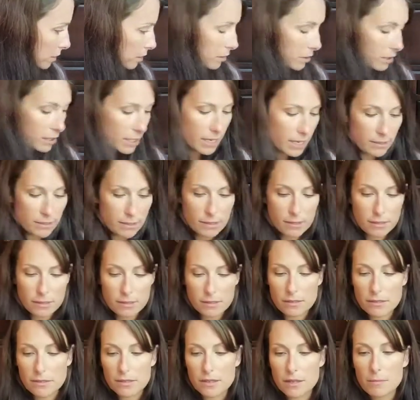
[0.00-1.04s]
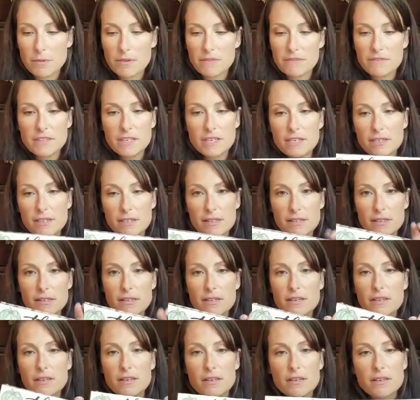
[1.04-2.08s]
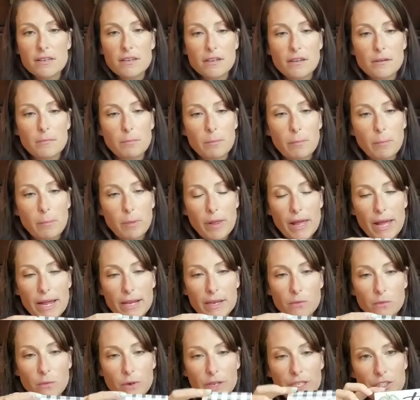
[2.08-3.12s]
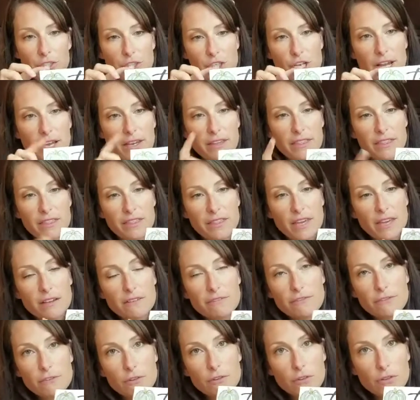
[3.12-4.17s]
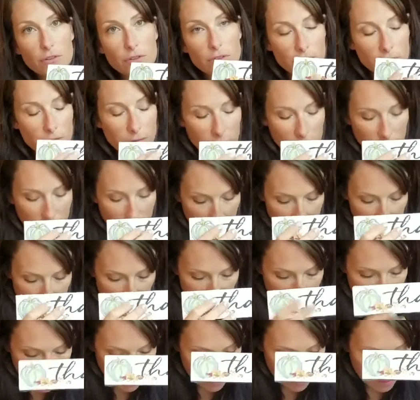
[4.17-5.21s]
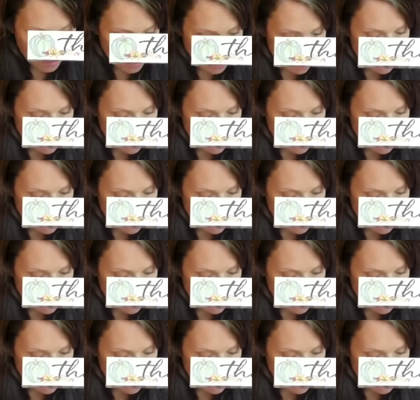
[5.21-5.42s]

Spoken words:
Yes, some of these black and white check thankful signs.